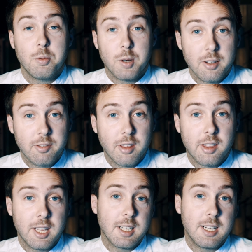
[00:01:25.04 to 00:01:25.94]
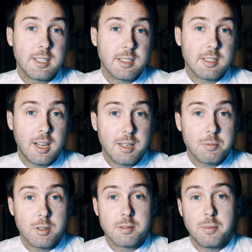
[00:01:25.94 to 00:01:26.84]
One of the things I designed
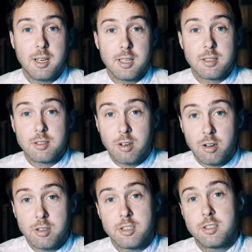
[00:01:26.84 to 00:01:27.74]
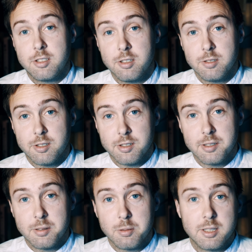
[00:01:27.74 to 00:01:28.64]
was my Chords
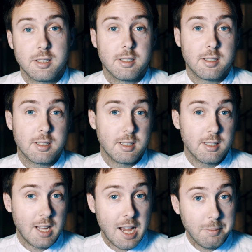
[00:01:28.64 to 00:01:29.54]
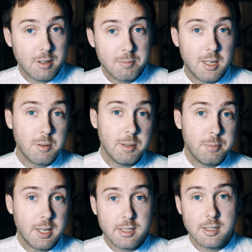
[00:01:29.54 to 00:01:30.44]
chooser, which is an app on my
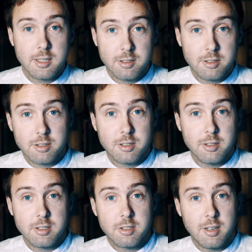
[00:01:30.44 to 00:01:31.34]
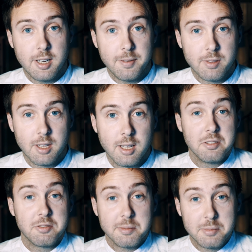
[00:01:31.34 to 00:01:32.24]
webpage that you should go and try.
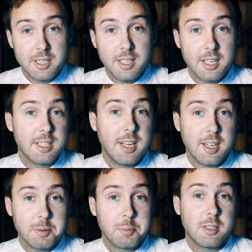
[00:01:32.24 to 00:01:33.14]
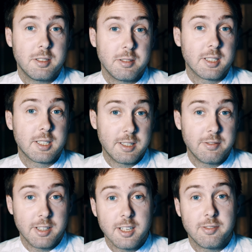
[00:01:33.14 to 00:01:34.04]
For me, it helps me to get
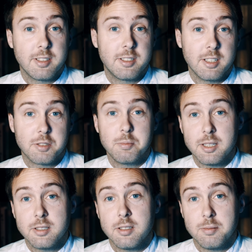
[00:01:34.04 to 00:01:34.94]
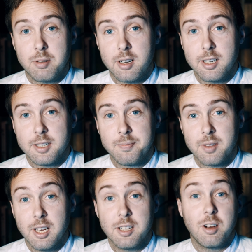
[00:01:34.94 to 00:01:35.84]
rid of the judgmental part,
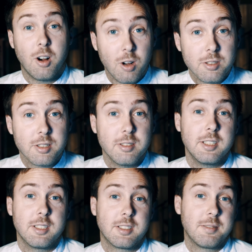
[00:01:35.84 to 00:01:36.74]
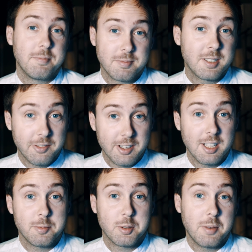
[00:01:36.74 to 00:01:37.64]
and also it
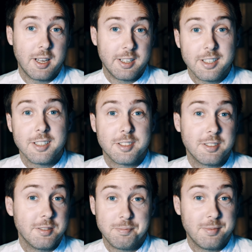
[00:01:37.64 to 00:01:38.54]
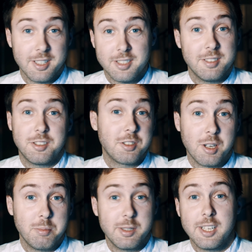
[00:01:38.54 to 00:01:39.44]
develops my ear to listen to
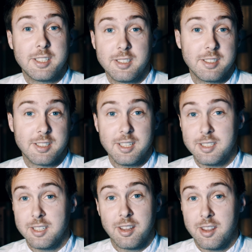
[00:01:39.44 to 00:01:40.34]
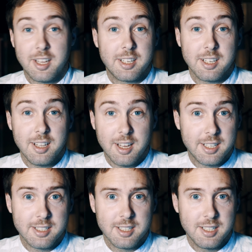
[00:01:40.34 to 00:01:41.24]
combinations I didn't think I
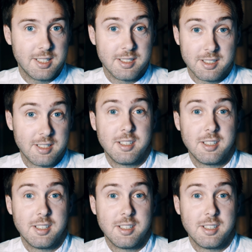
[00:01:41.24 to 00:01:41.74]
liked, and